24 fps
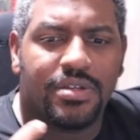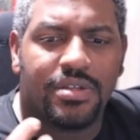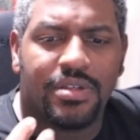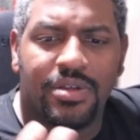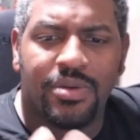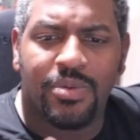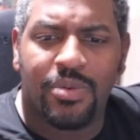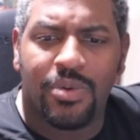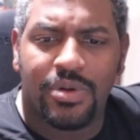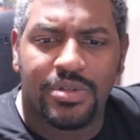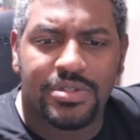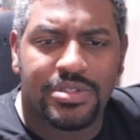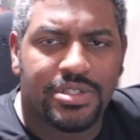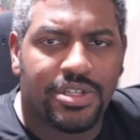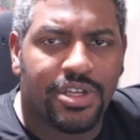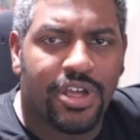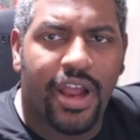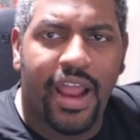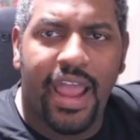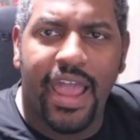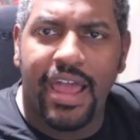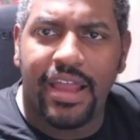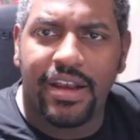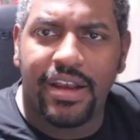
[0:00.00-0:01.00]
You want your
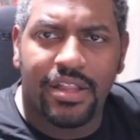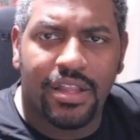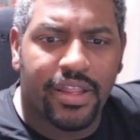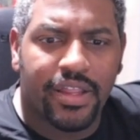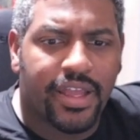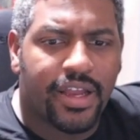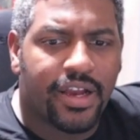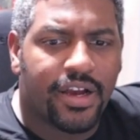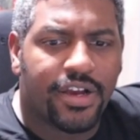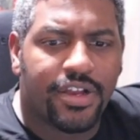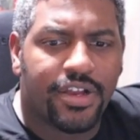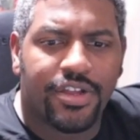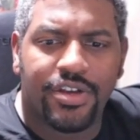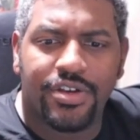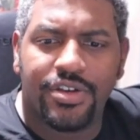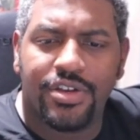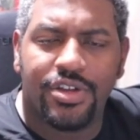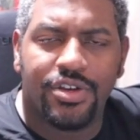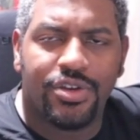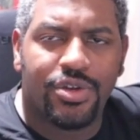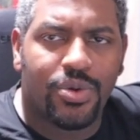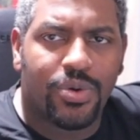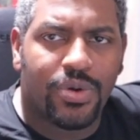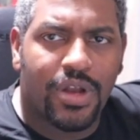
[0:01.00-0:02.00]
add clear. You're
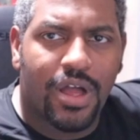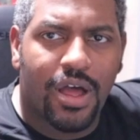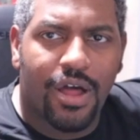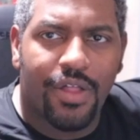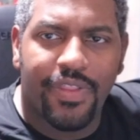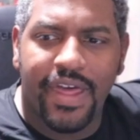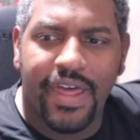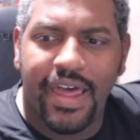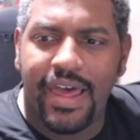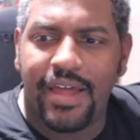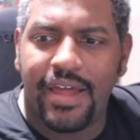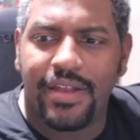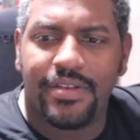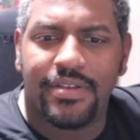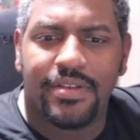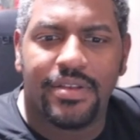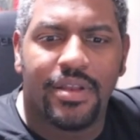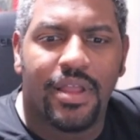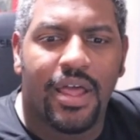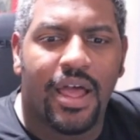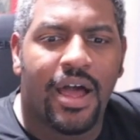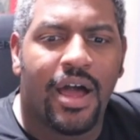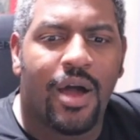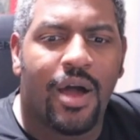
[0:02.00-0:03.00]
doing all that
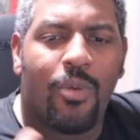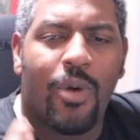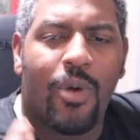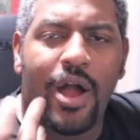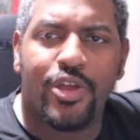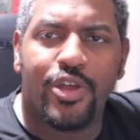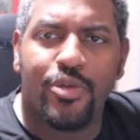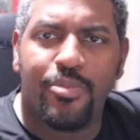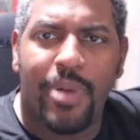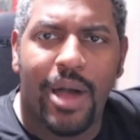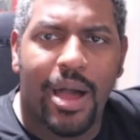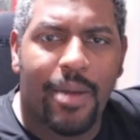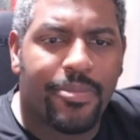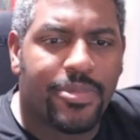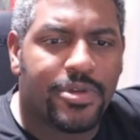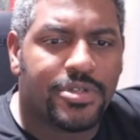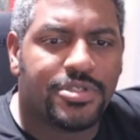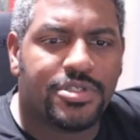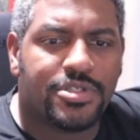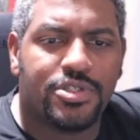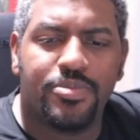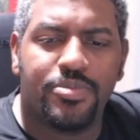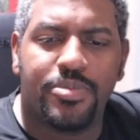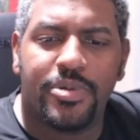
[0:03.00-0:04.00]
while you pop your
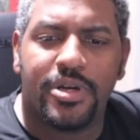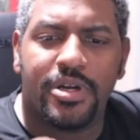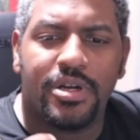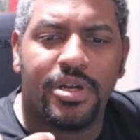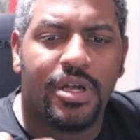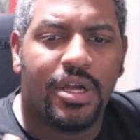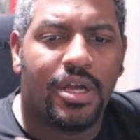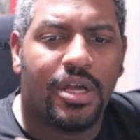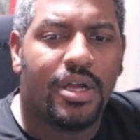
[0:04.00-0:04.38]
super.